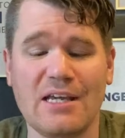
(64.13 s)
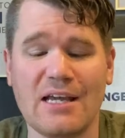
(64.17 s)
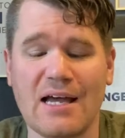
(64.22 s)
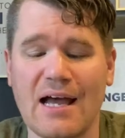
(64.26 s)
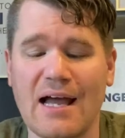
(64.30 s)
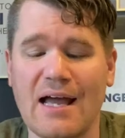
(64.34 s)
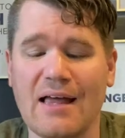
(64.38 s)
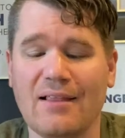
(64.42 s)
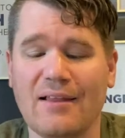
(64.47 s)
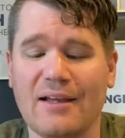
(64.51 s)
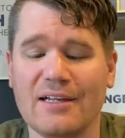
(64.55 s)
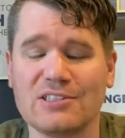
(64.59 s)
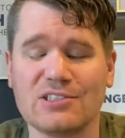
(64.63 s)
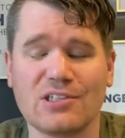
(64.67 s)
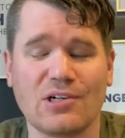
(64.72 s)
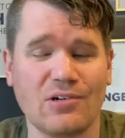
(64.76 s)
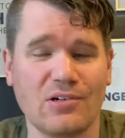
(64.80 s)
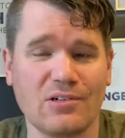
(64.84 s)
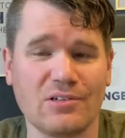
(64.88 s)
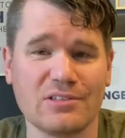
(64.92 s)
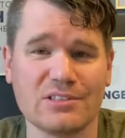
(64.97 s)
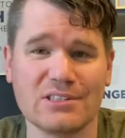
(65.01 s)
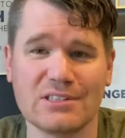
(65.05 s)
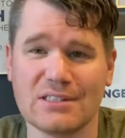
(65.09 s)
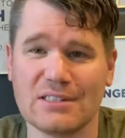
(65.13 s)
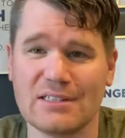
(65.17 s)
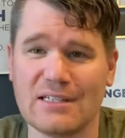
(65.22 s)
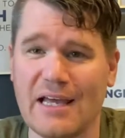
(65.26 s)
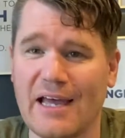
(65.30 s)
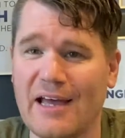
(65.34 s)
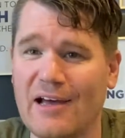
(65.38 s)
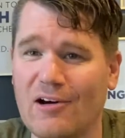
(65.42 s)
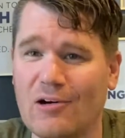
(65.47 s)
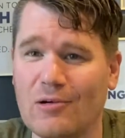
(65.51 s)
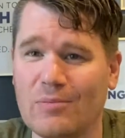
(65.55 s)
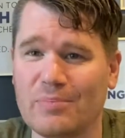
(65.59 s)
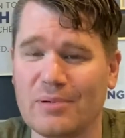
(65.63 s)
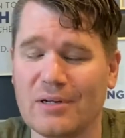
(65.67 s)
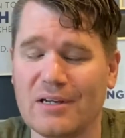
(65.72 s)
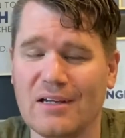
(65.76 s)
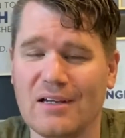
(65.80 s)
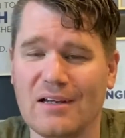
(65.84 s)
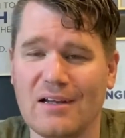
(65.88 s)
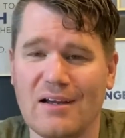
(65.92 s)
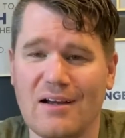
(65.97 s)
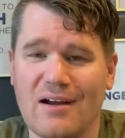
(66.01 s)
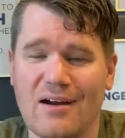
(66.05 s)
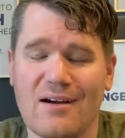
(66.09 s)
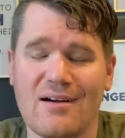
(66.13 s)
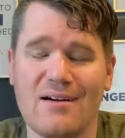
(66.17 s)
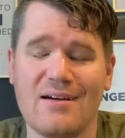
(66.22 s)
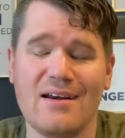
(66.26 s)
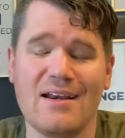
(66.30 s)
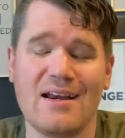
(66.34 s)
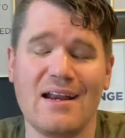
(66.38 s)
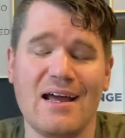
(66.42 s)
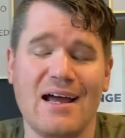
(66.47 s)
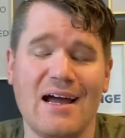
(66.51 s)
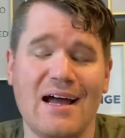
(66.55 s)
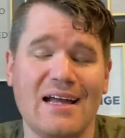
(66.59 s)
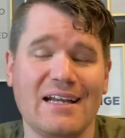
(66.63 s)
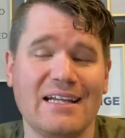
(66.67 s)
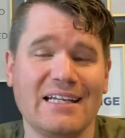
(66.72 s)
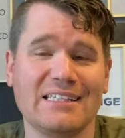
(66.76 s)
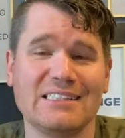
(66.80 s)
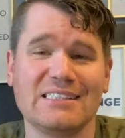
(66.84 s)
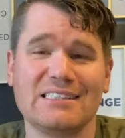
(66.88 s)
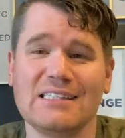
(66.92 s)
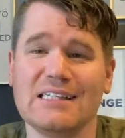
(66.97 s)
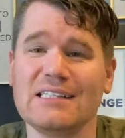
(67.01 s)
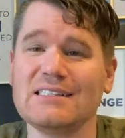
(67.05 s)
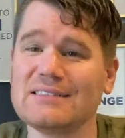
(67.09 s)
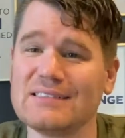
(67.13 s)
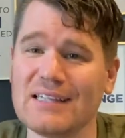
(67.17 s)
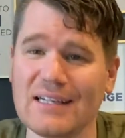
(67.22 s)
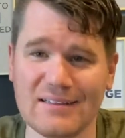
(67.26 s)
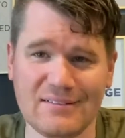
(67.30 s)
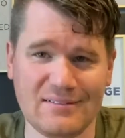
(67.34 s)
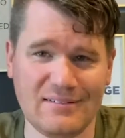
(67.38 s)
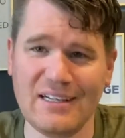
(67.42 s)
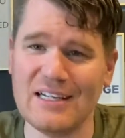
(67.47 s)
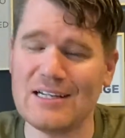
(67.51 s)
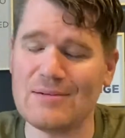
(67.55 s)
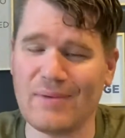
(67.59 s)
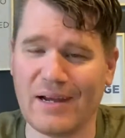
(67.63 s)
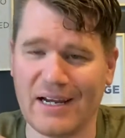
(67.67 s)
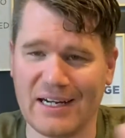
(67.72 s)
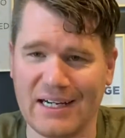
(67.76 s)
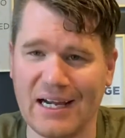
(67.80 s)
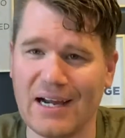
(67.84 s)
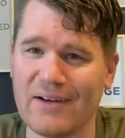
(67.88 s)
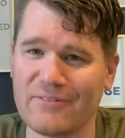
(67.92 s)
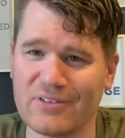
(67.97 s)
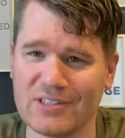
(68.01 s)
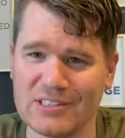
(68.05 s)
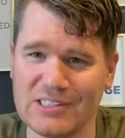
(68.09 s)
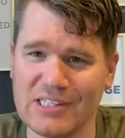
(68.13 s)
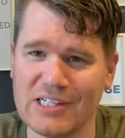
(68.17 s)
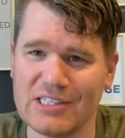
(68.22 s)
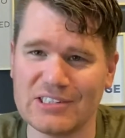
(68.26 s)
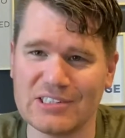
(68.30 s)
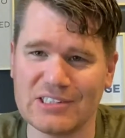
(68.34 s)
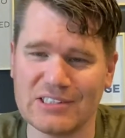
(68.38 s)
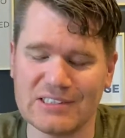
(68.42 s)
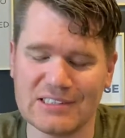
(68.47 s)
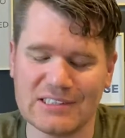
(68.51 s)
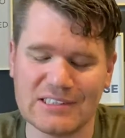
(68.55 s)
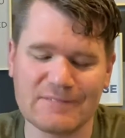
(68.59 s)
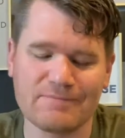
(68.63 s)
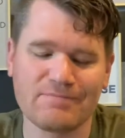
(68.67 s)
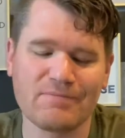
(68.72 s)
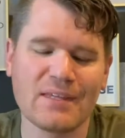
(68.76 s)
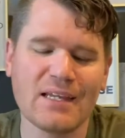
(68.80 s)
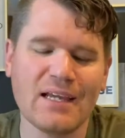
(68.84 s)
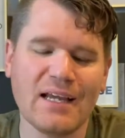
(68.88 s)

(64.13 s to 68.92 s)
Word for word: highlights, hurdles, and help are non existent in my conversations?